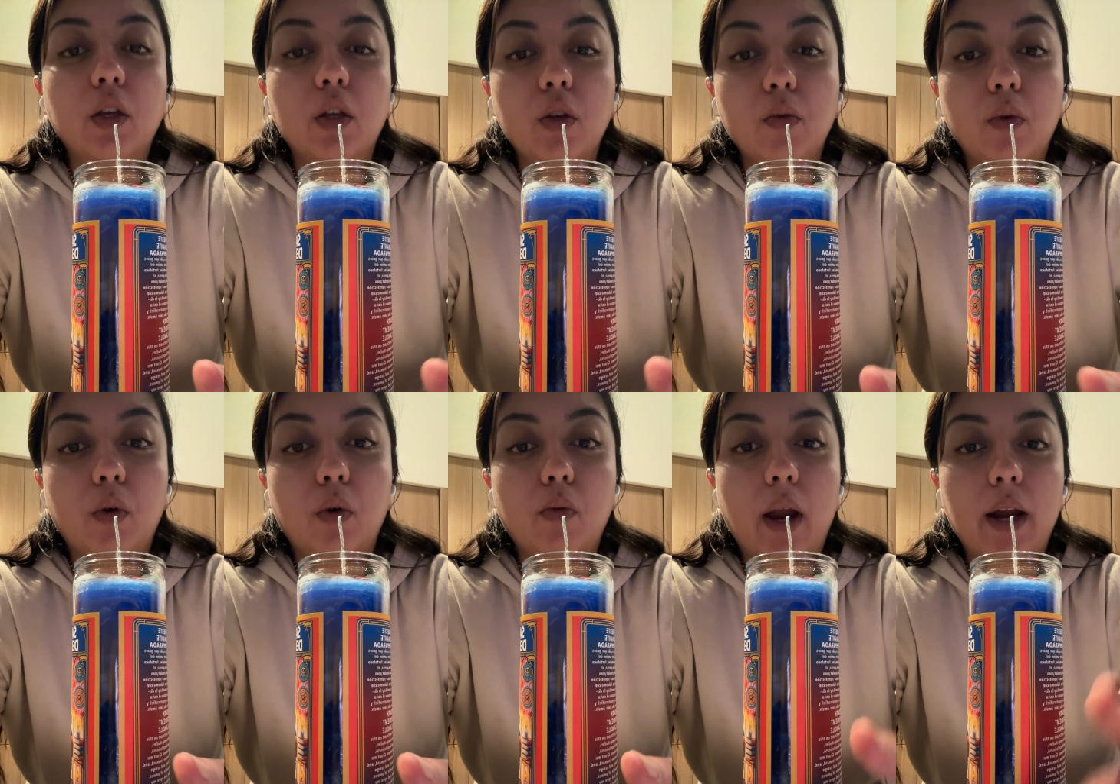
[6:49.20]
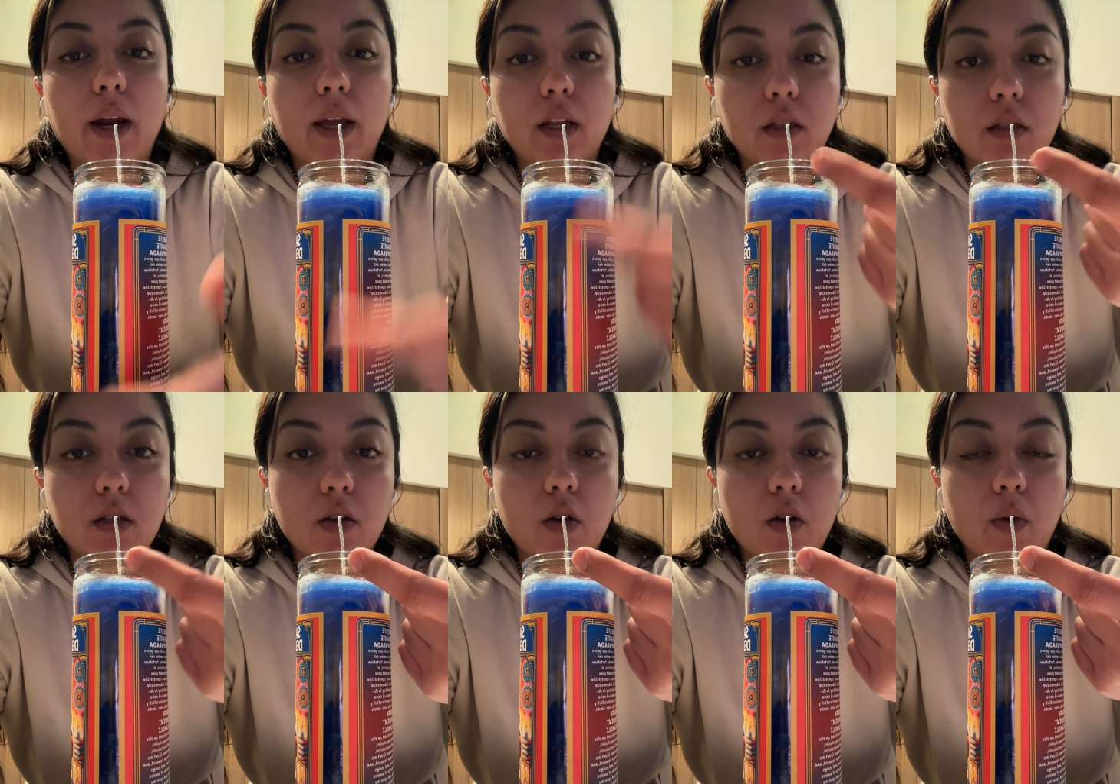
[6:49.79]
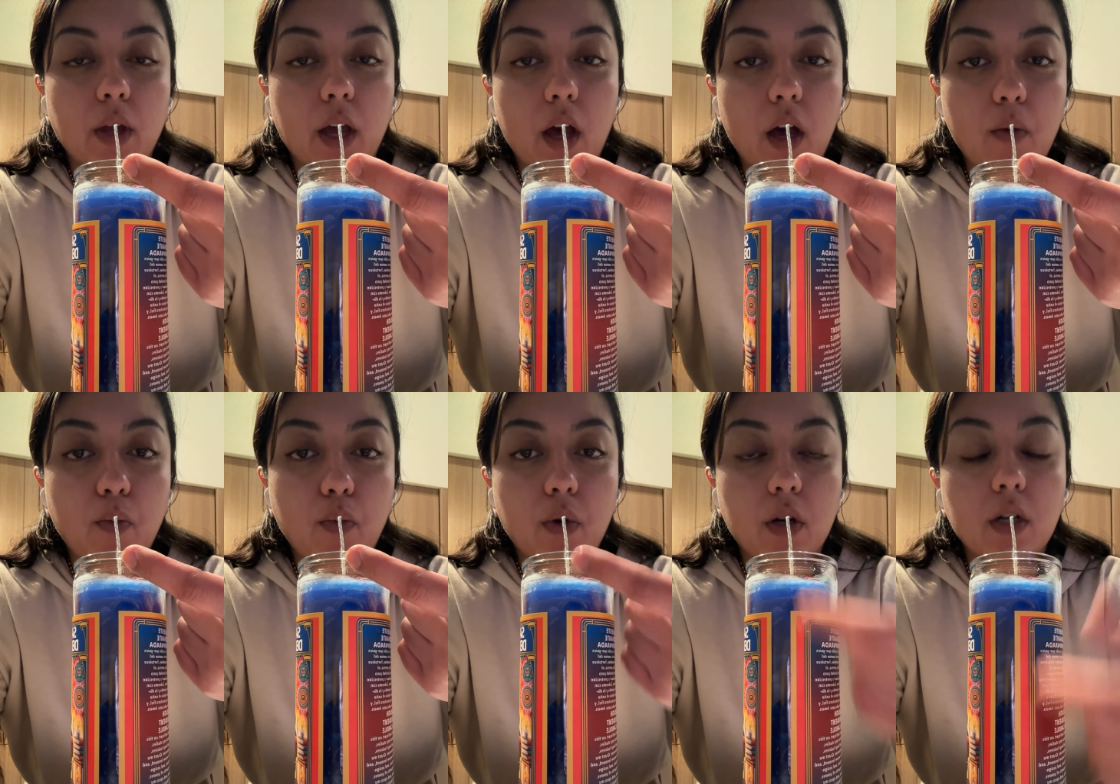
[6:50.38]
you will write it going
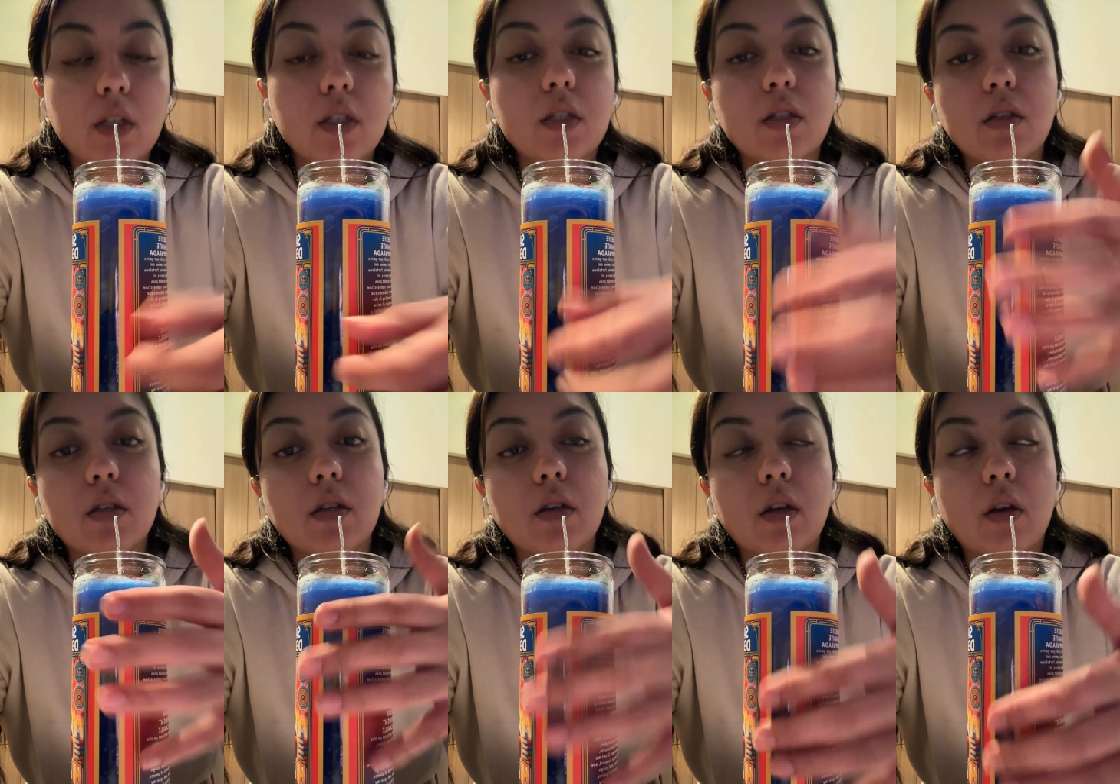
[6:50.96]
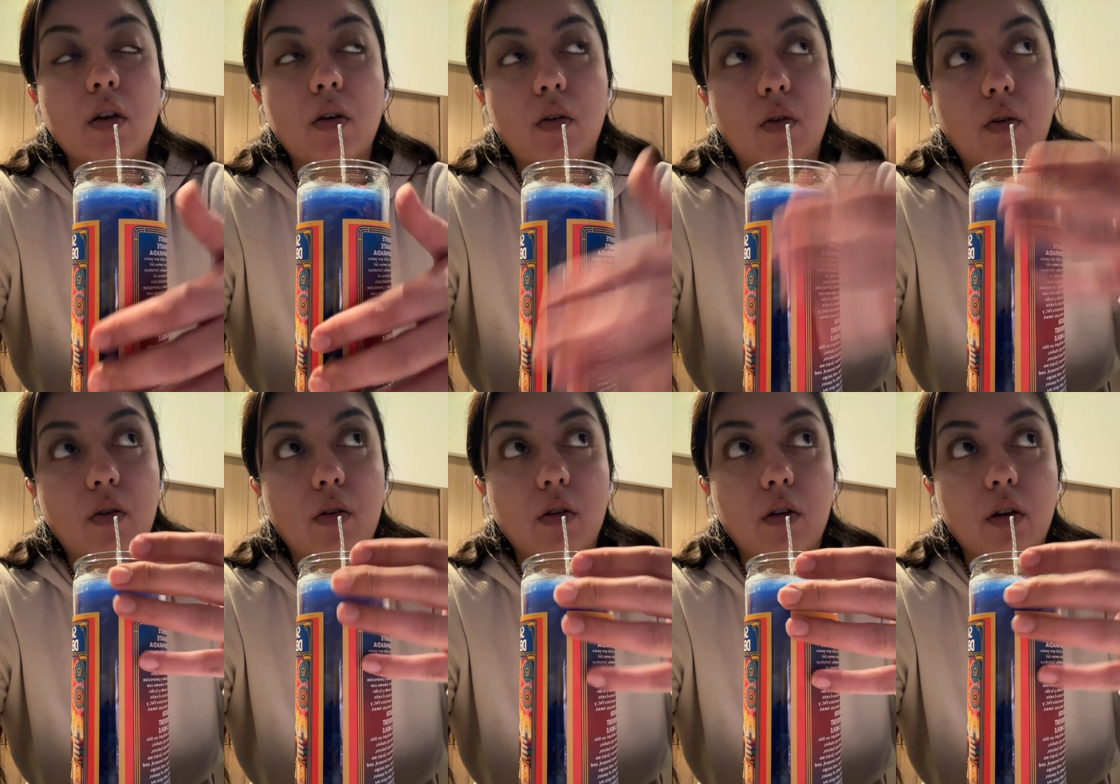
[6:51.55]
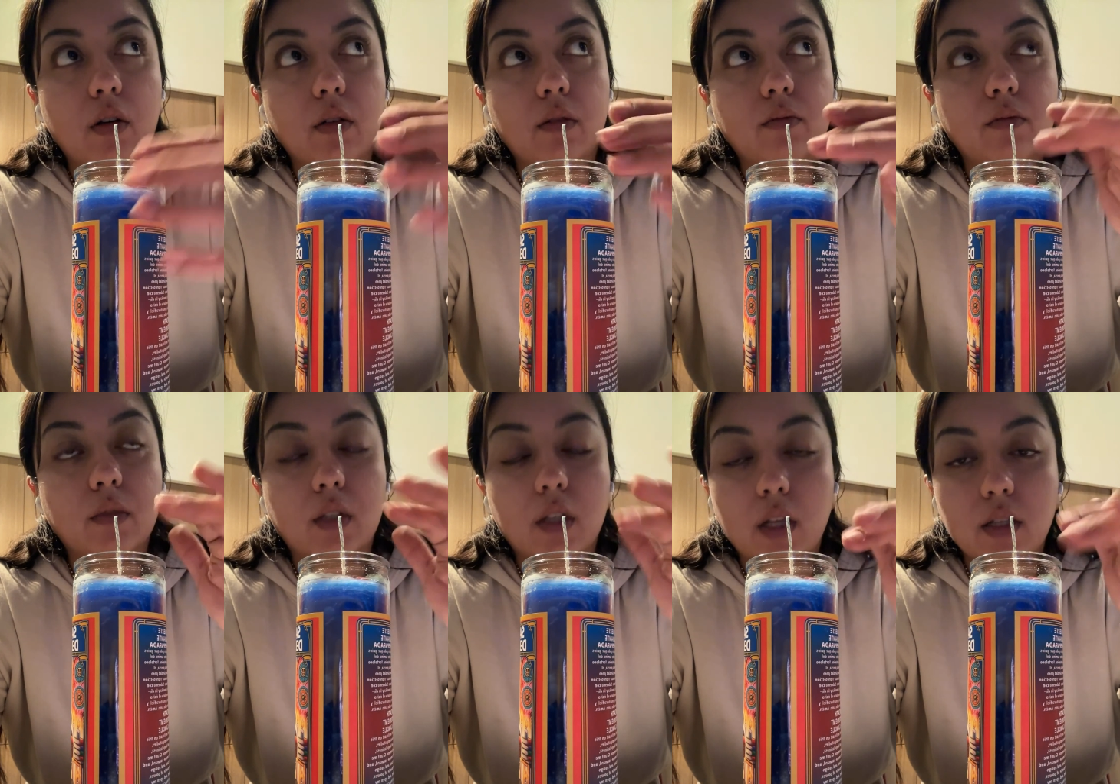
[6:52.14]
upwards or
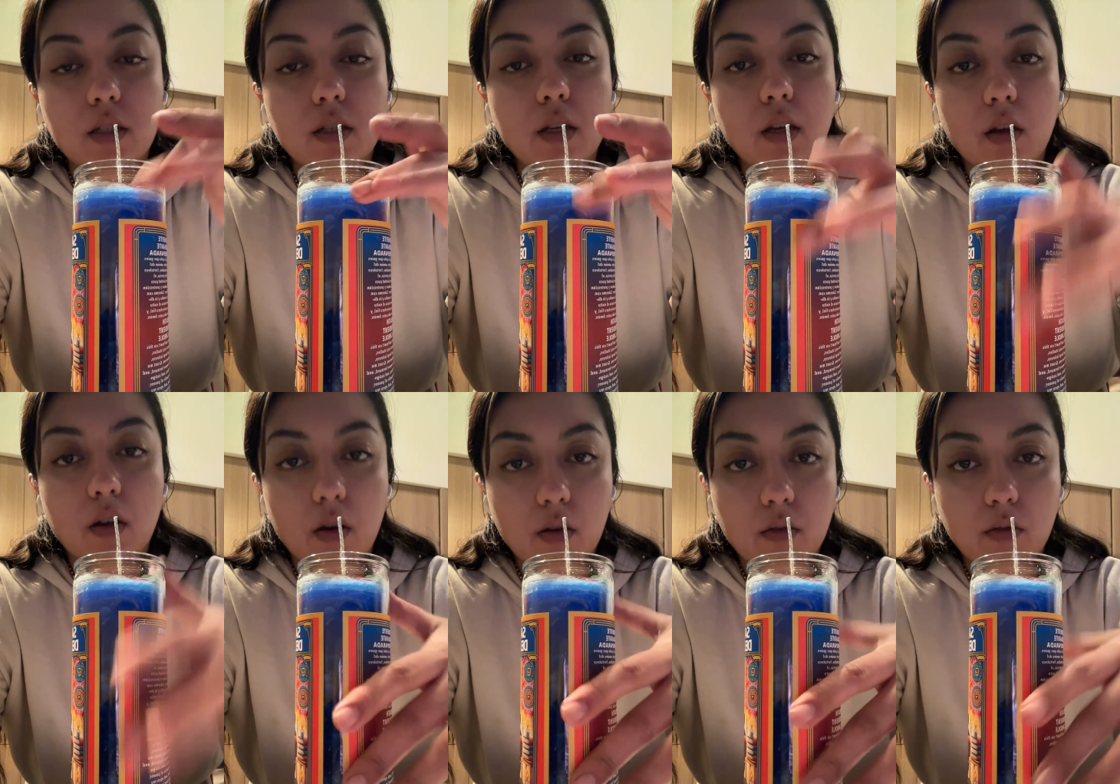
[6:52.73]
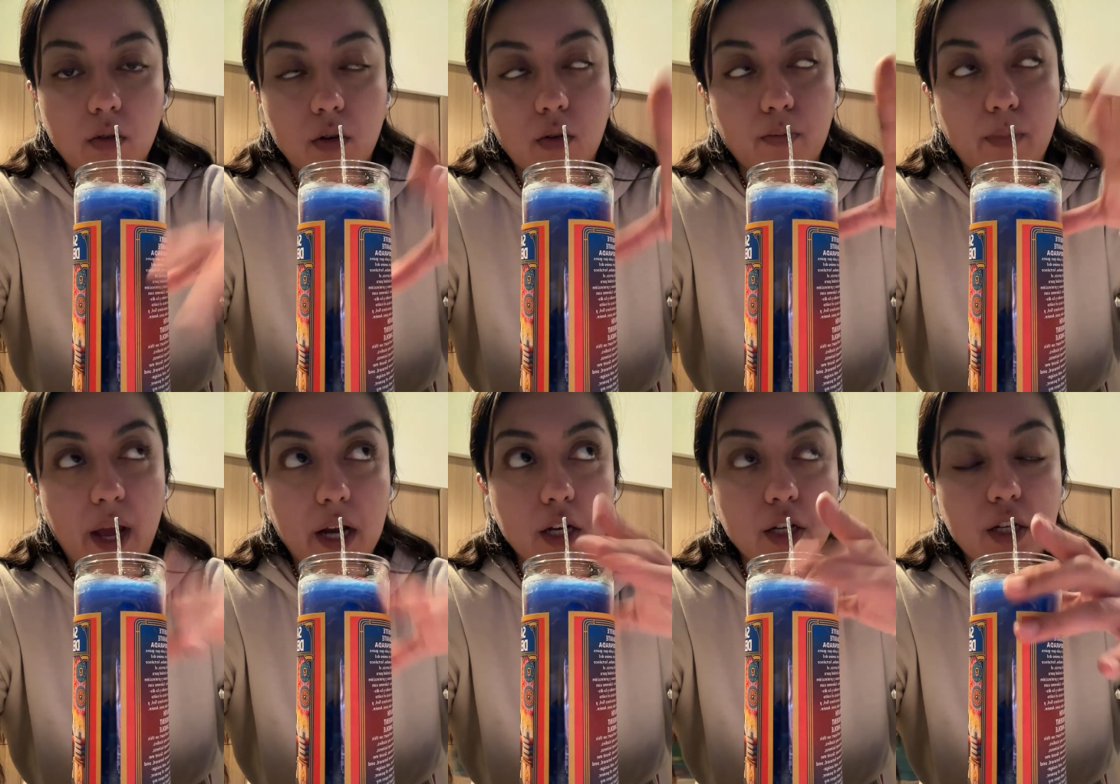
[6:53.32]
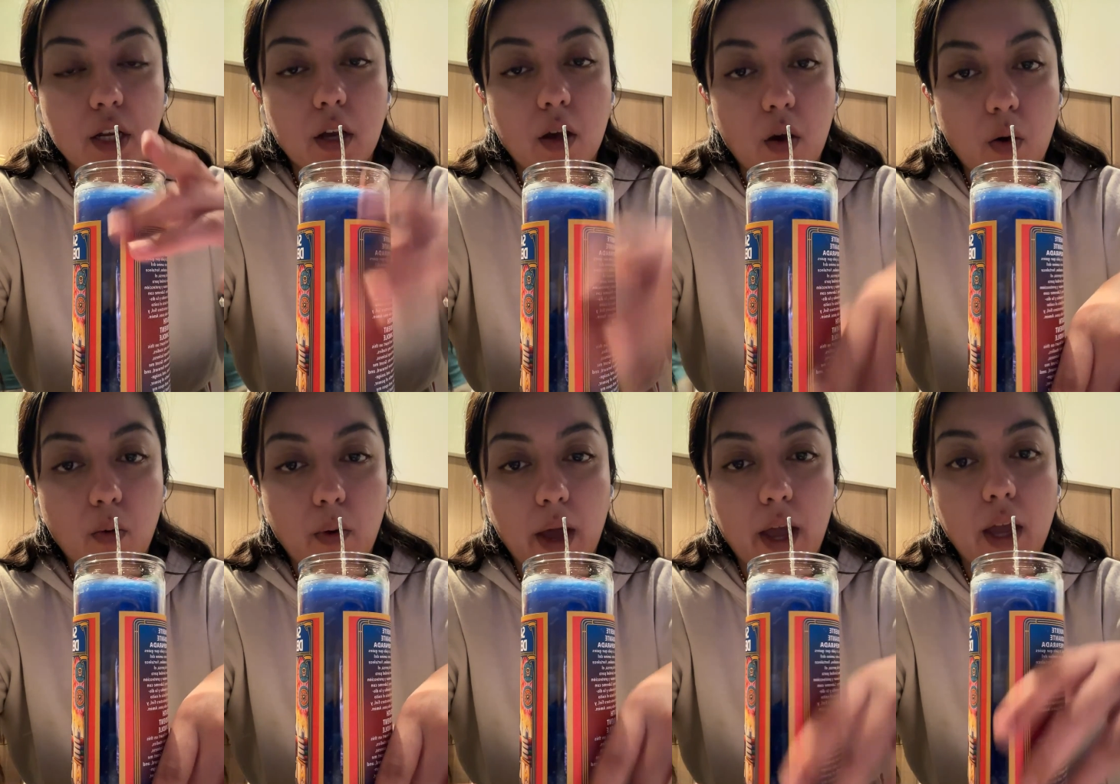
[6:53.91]
cleansing or banishing
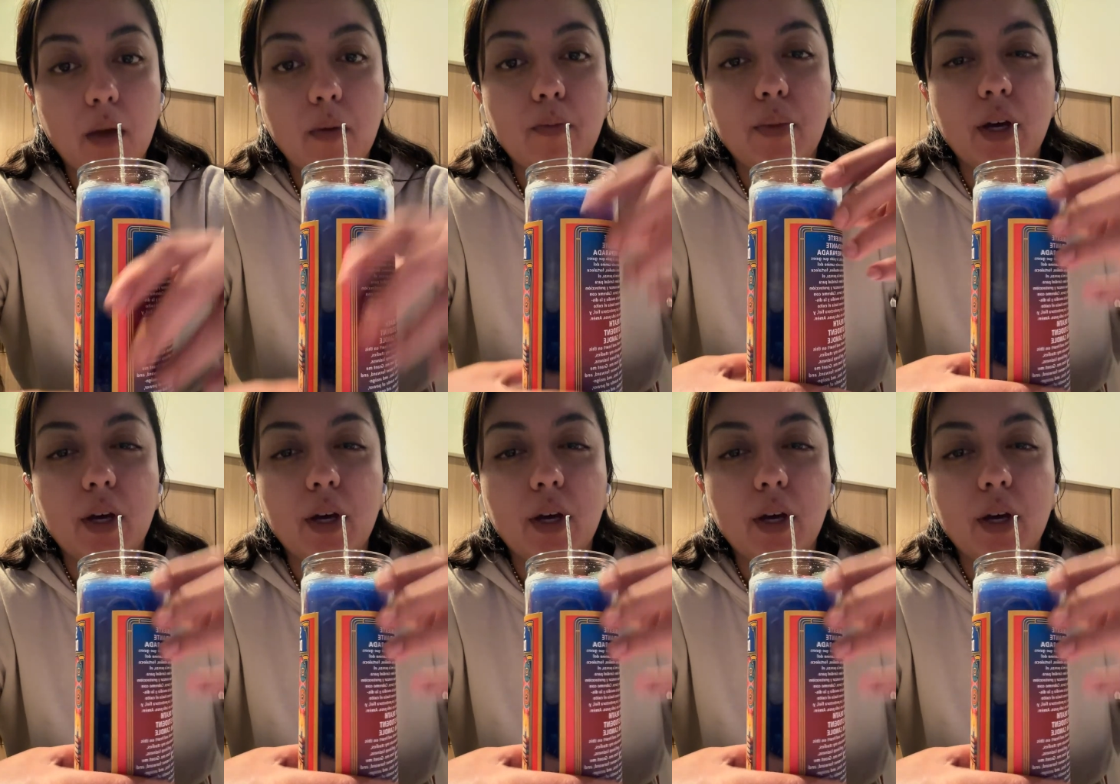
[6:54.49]
away.